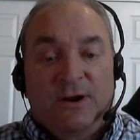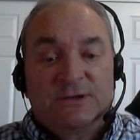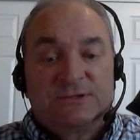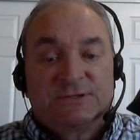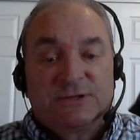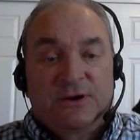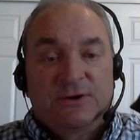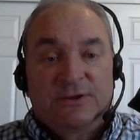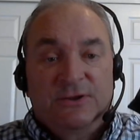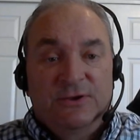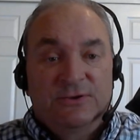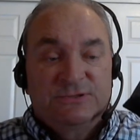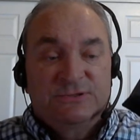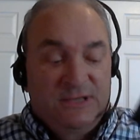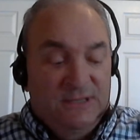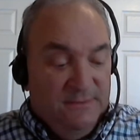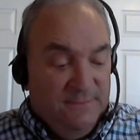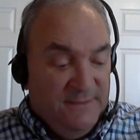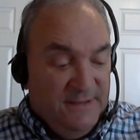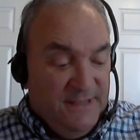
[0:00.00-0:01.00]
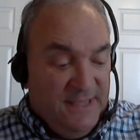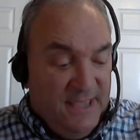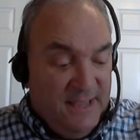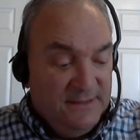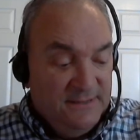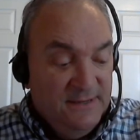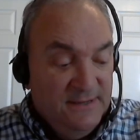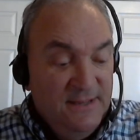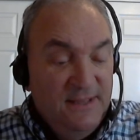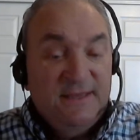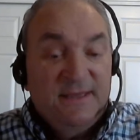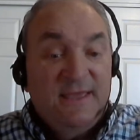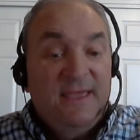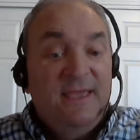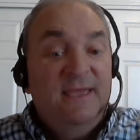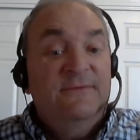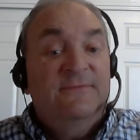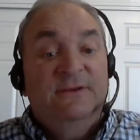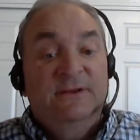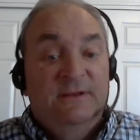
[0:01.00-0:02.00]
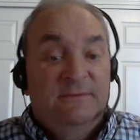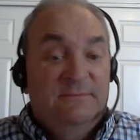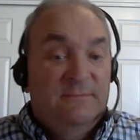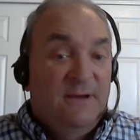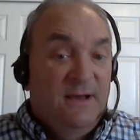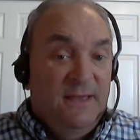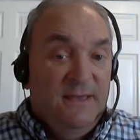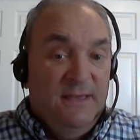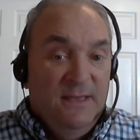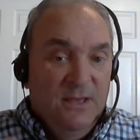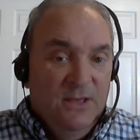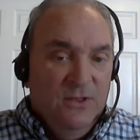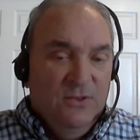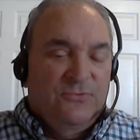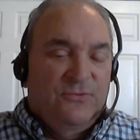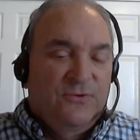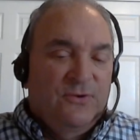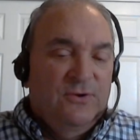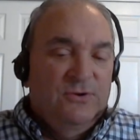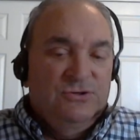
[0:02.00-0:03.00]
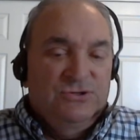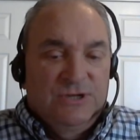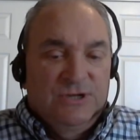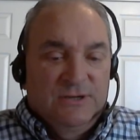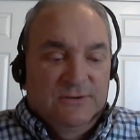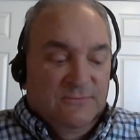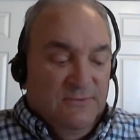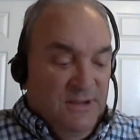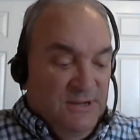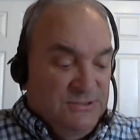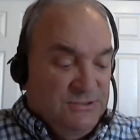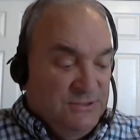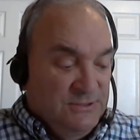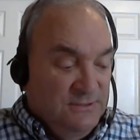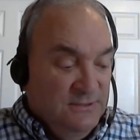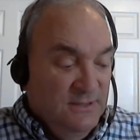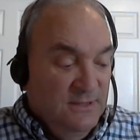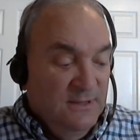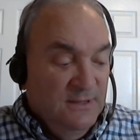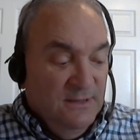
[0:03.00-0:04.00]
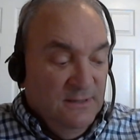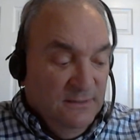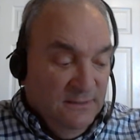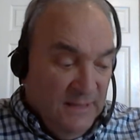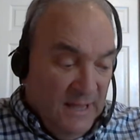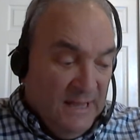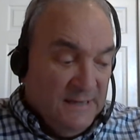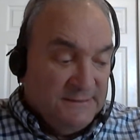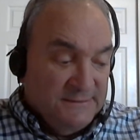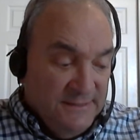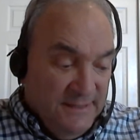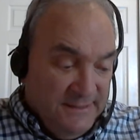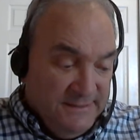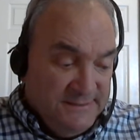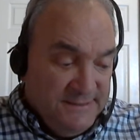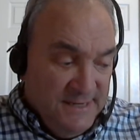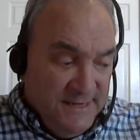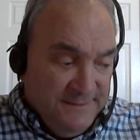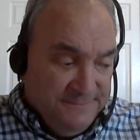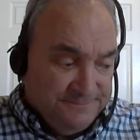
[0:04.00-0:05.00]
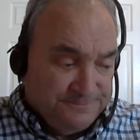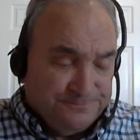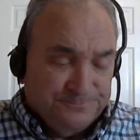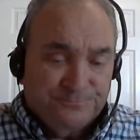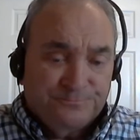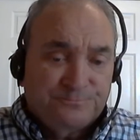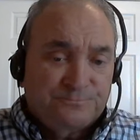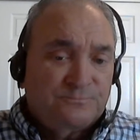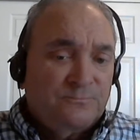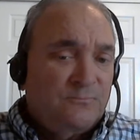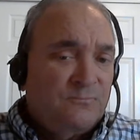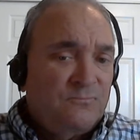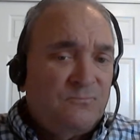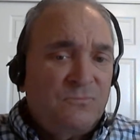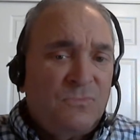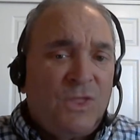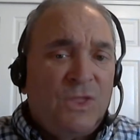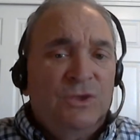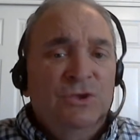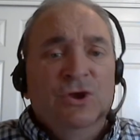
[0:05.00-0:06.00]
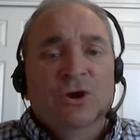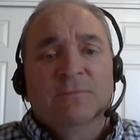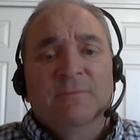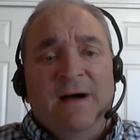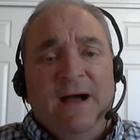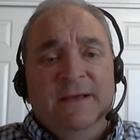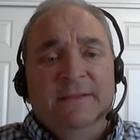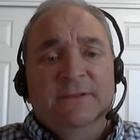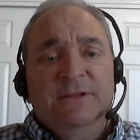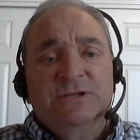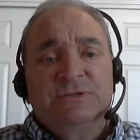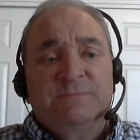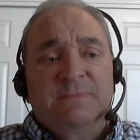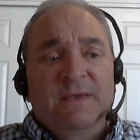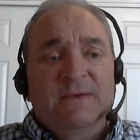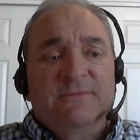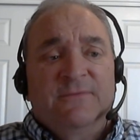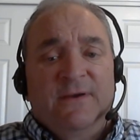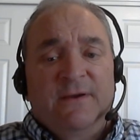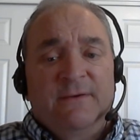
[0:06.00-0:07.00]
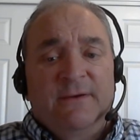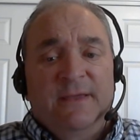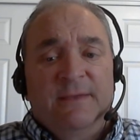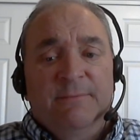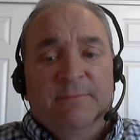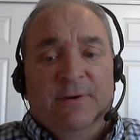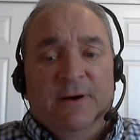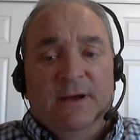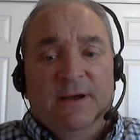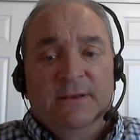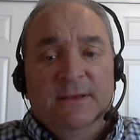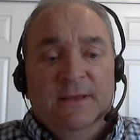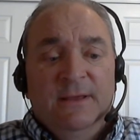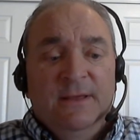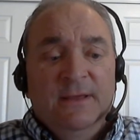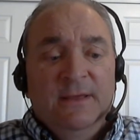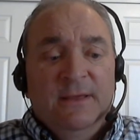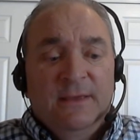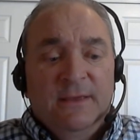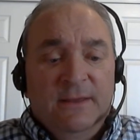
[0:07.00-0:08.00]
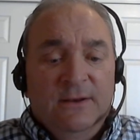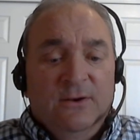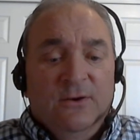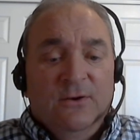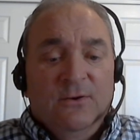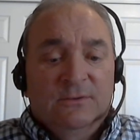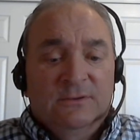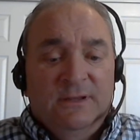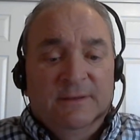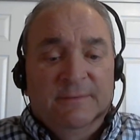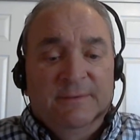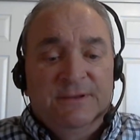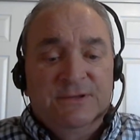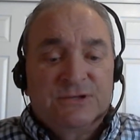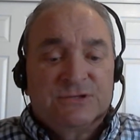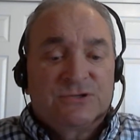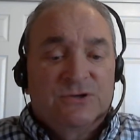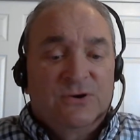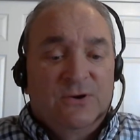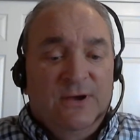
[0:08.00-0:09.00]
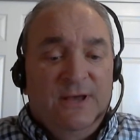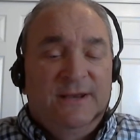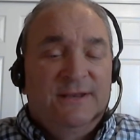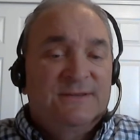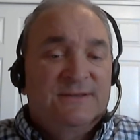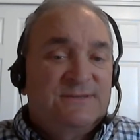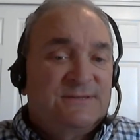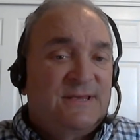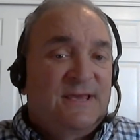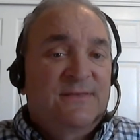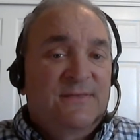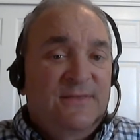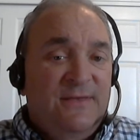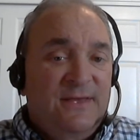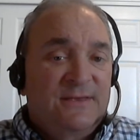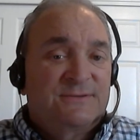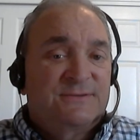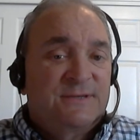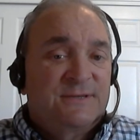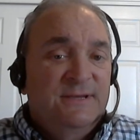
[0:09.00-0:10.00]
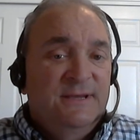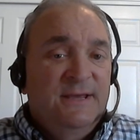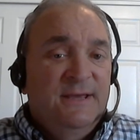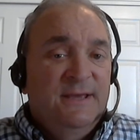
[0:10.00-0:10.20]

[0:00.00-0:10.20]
I start using them again, even in my third generation Glock 19. Your mileage may vary, but you know, let me just go ahead and say this.